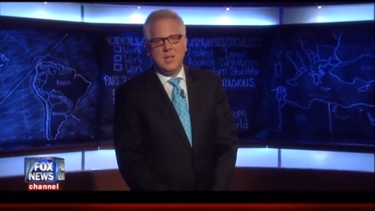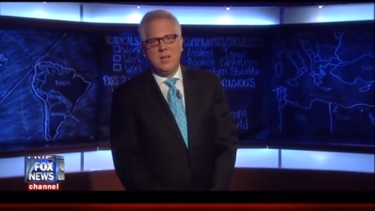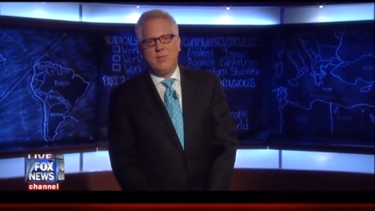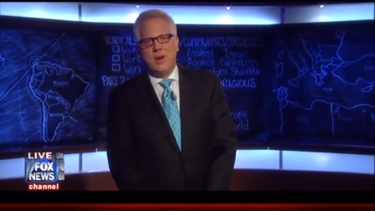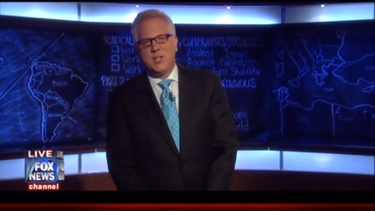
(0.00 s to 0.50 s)

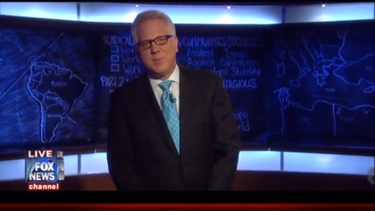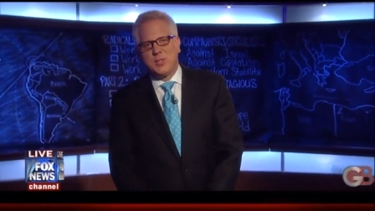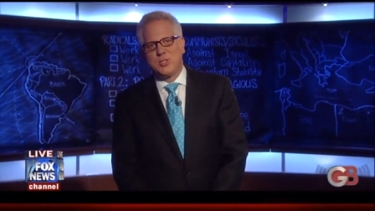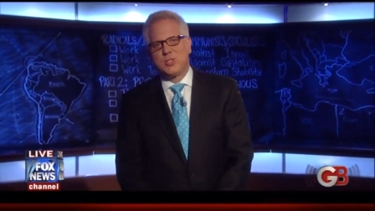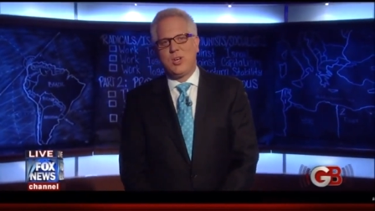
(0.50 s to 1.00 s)
Very
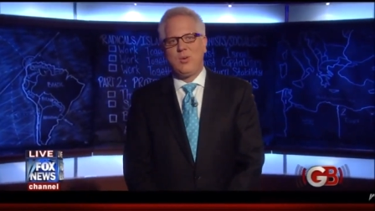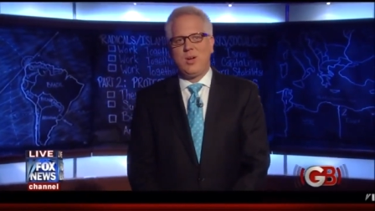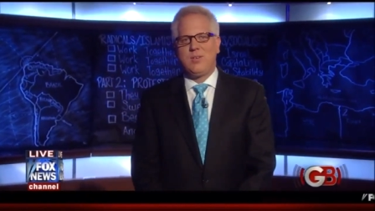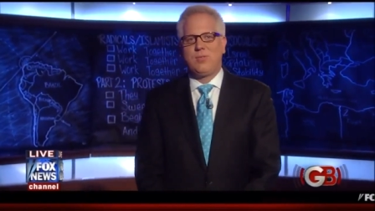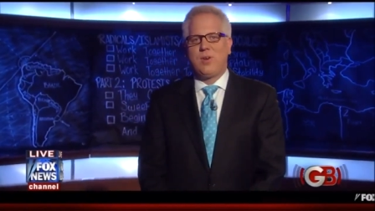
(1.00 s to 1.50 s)
special show
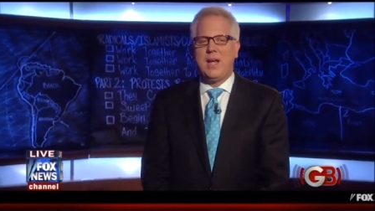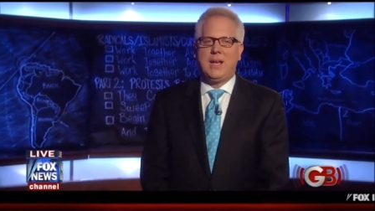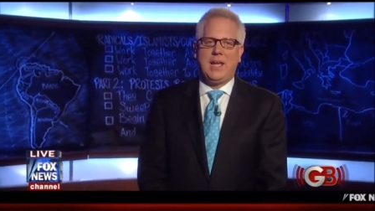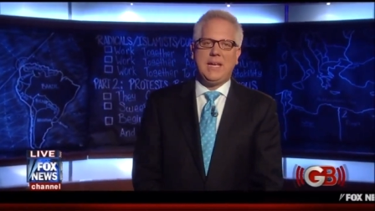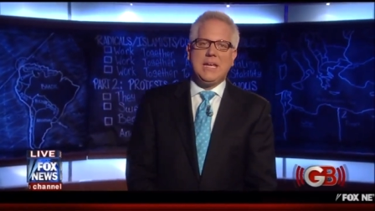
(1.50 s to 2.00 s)
on
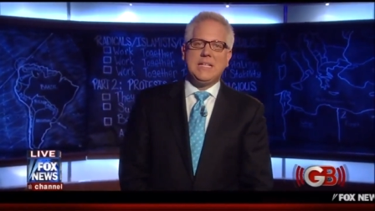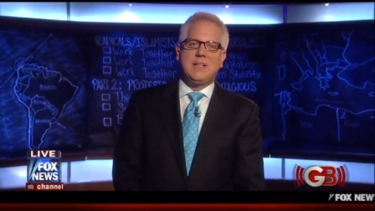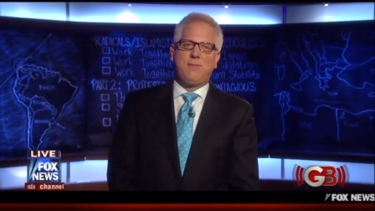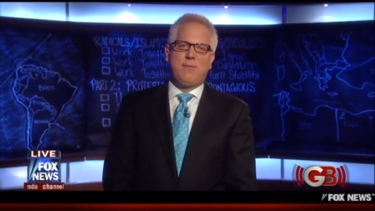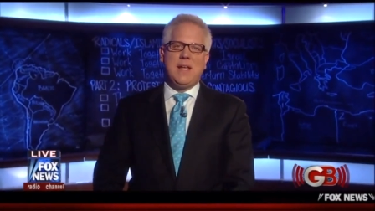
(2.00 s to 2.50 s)
Friday in
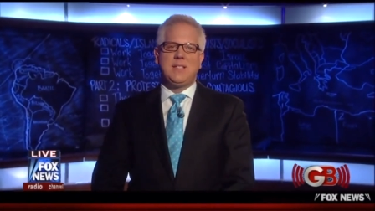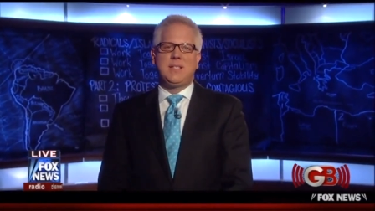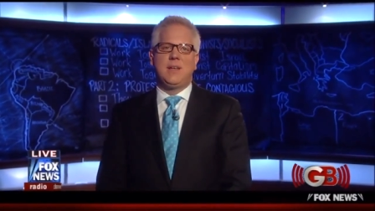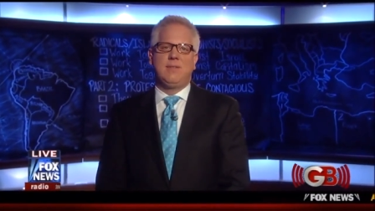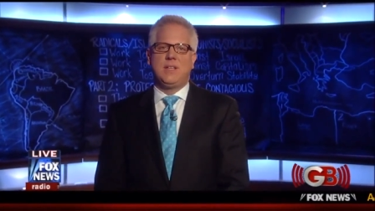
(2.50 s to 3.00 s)
defense
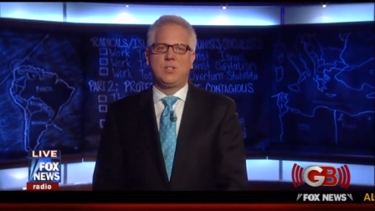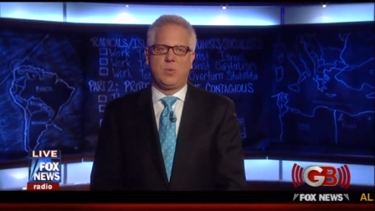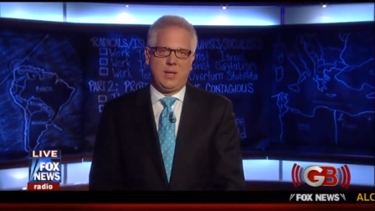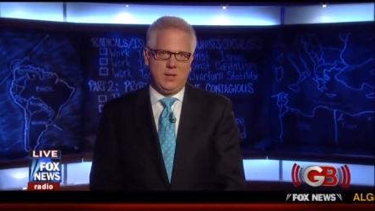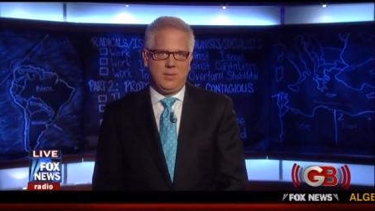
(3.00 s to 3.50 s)
of
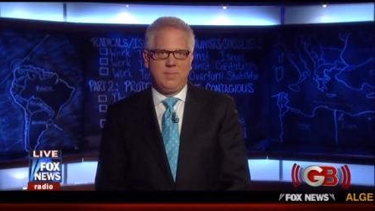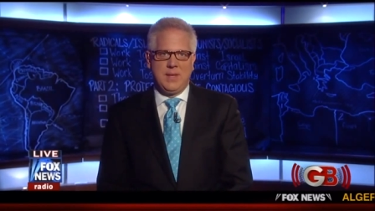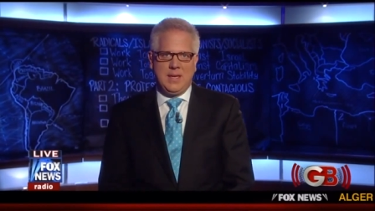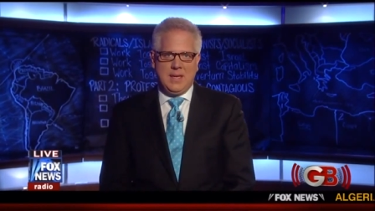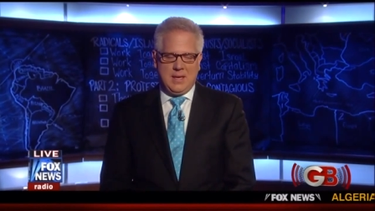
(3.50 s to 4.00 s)
Israel.
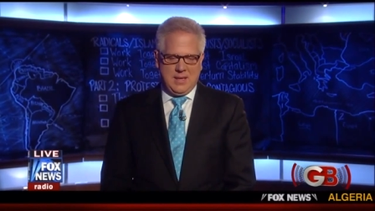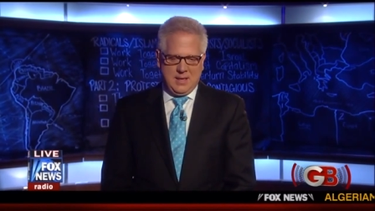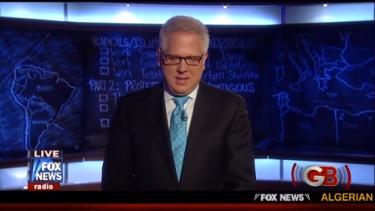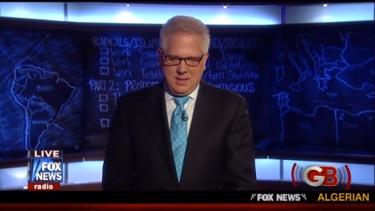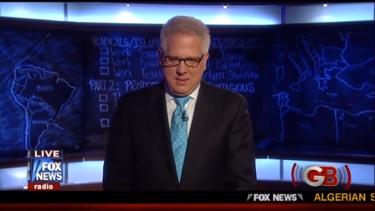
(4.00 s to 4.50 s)

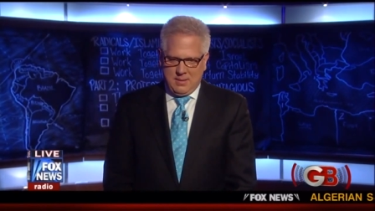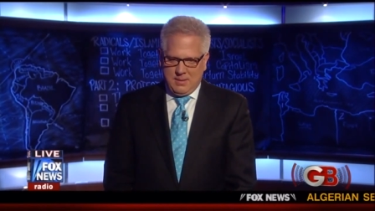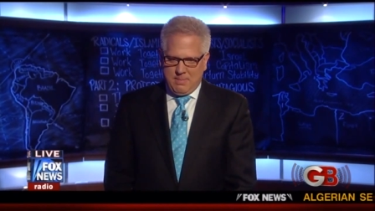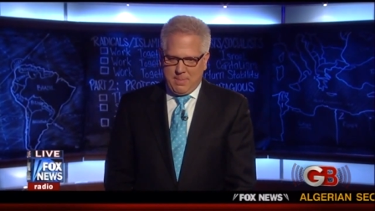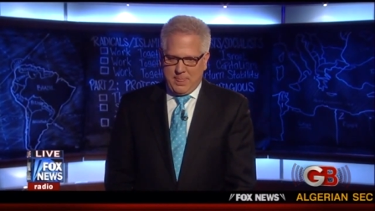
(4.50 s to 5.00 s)

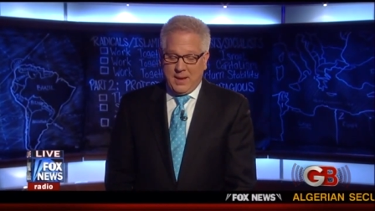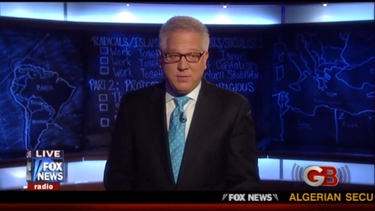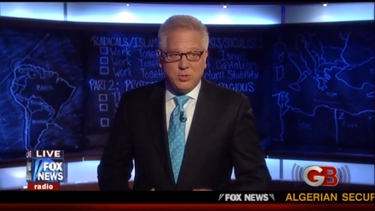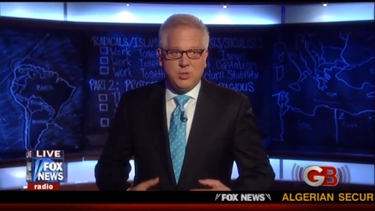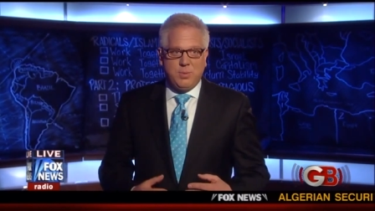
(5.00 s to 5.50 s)
I've
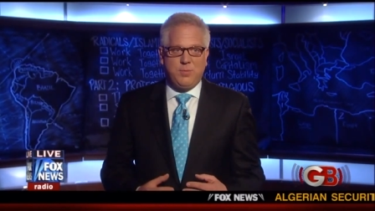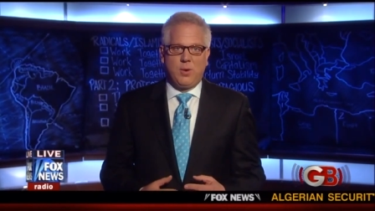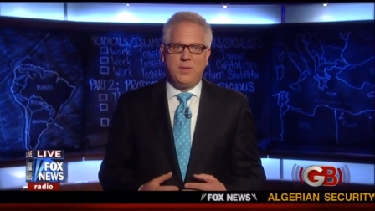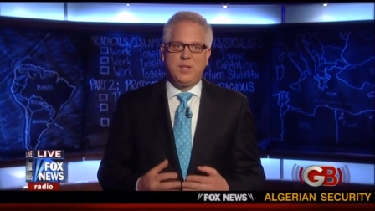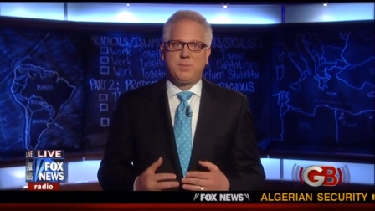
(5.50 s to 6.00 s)
told you before
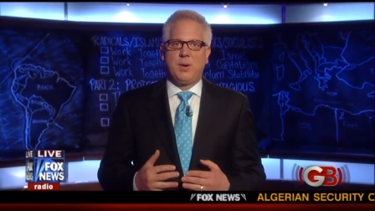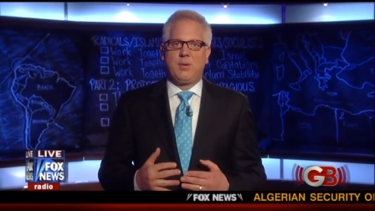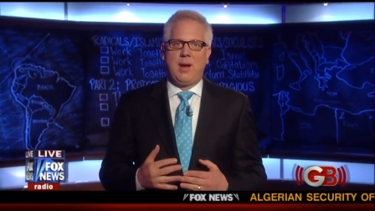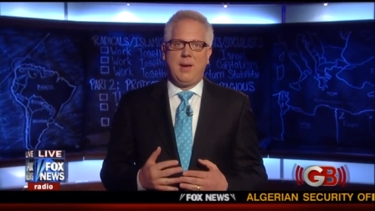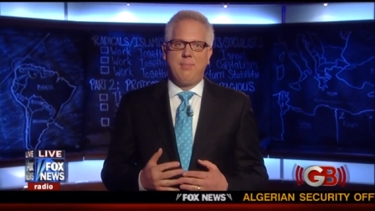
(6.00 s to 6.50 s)
on this
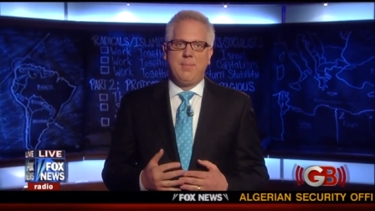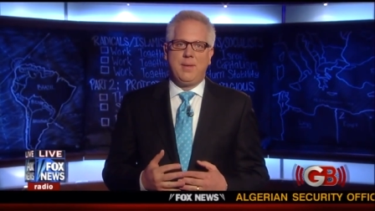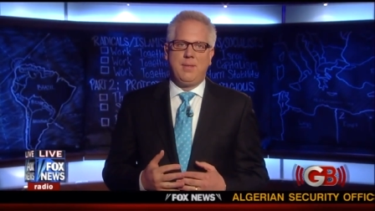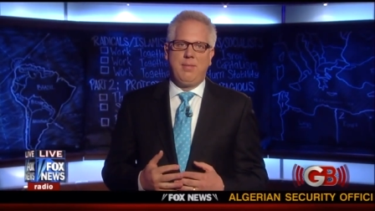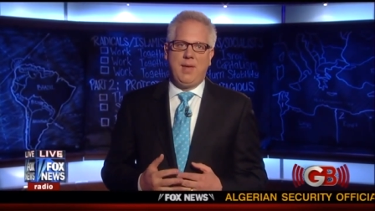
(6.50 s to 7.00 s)
program
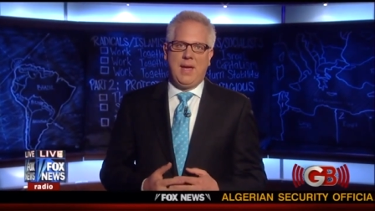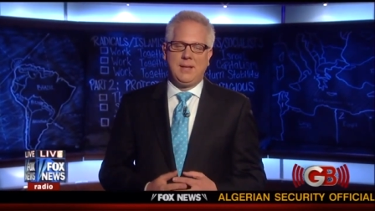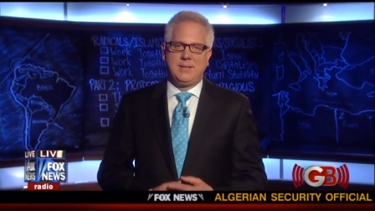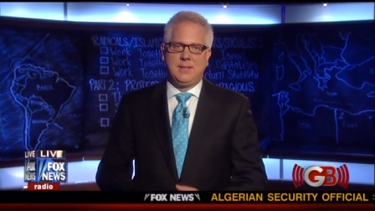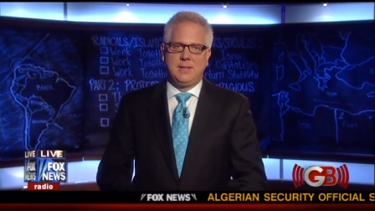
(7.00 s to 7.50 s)

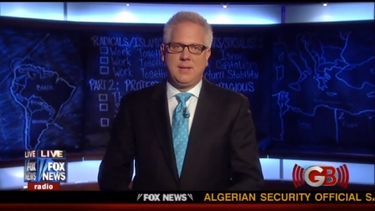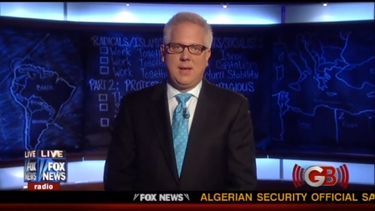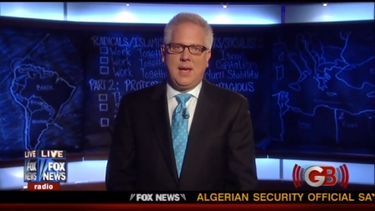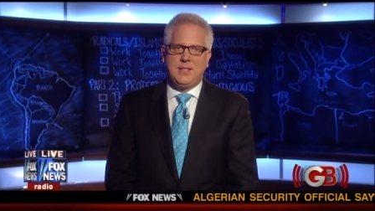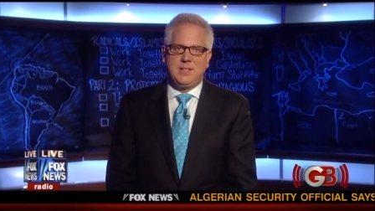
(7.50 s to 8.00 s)
that
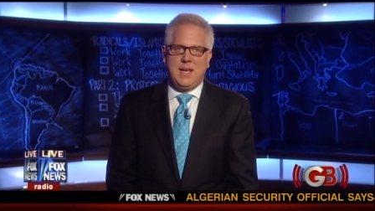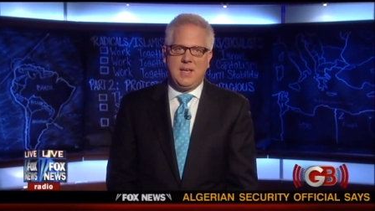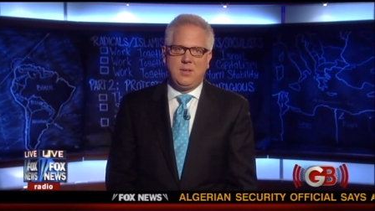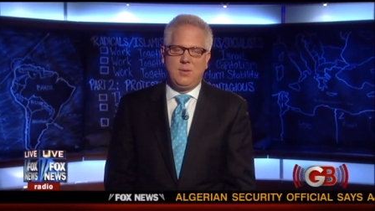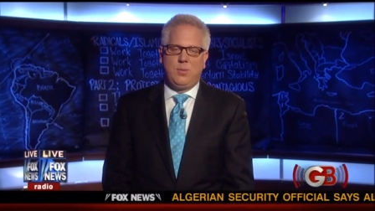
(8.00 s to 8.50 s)
I
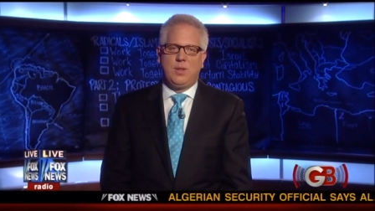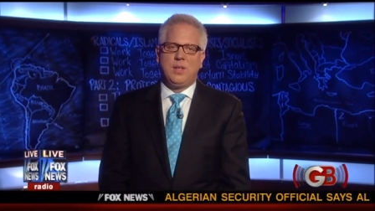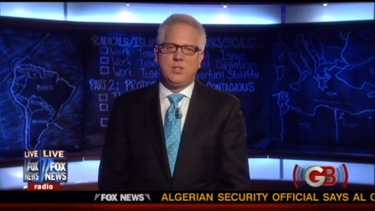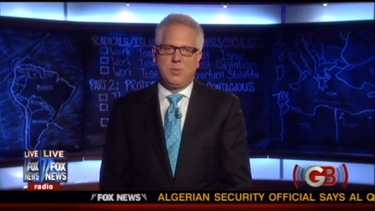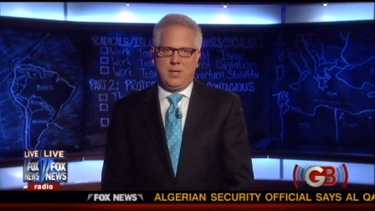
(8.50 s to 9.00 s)
stand with
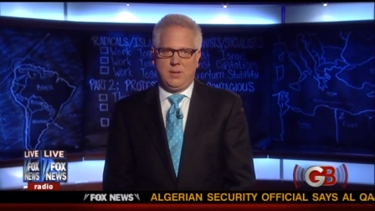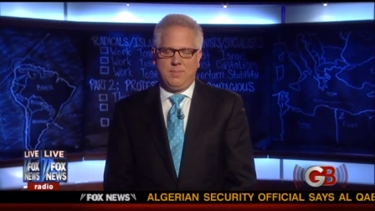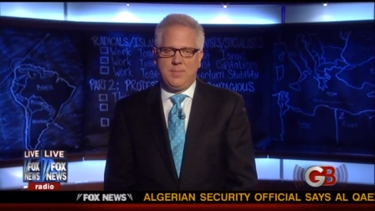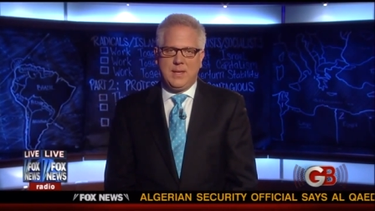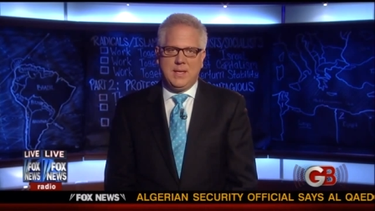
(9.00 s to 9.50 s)
Israel.
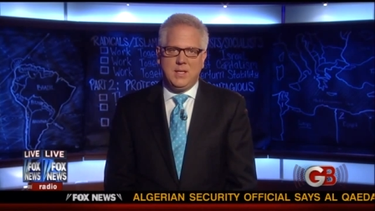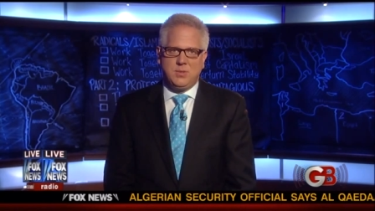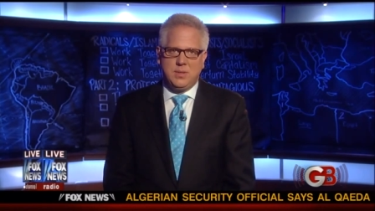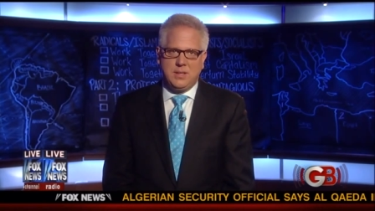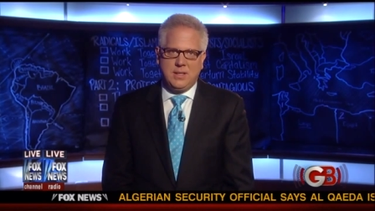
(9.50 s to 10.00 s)

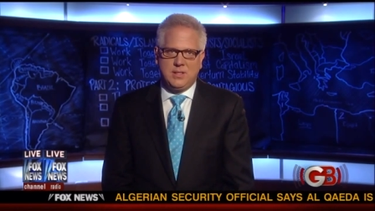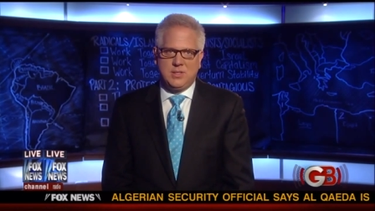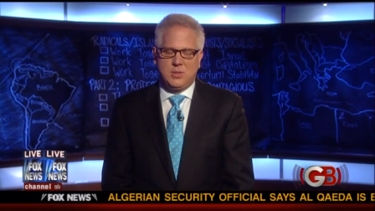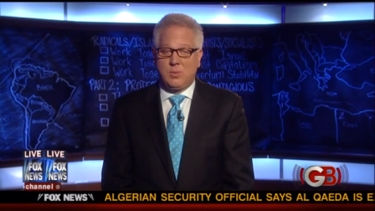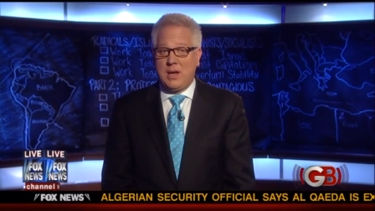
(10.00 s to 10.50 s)
Israel is
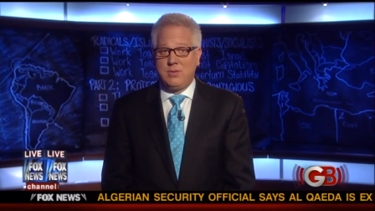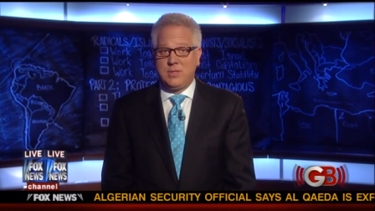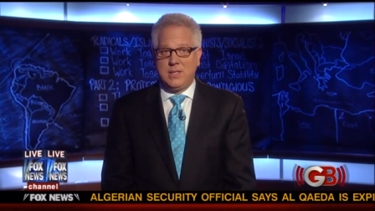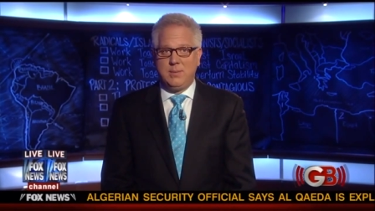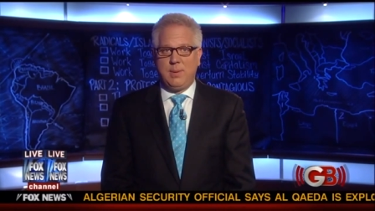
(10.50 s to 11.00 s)

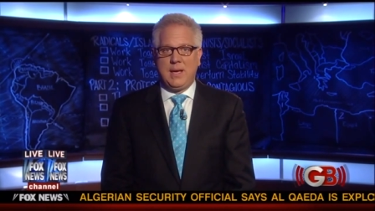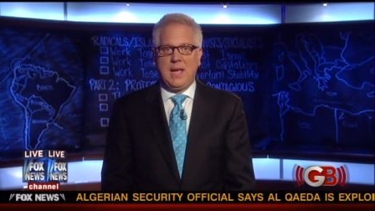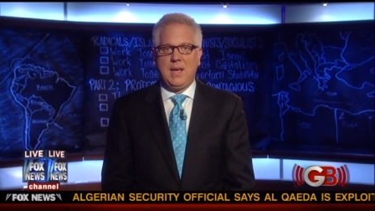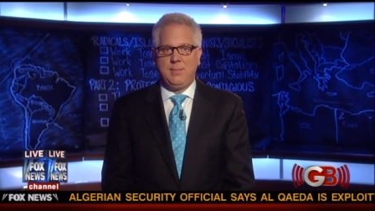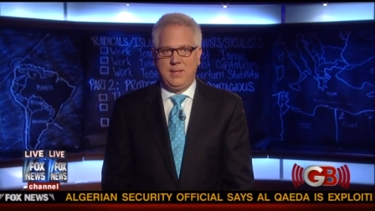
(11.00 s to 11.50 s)
surrounded by
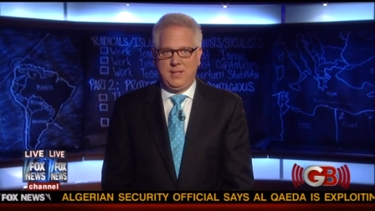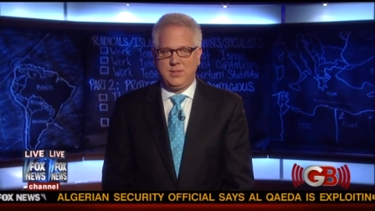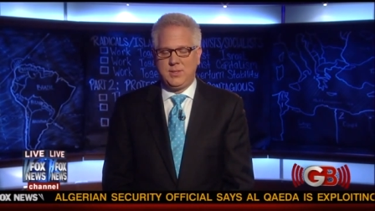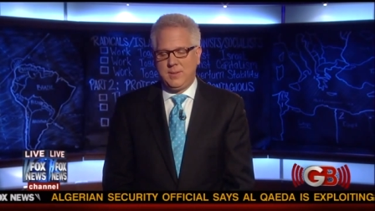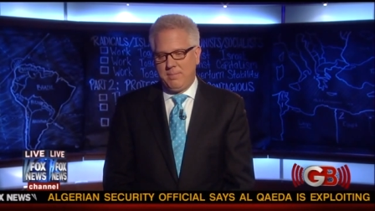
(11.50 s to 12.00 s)
enemies.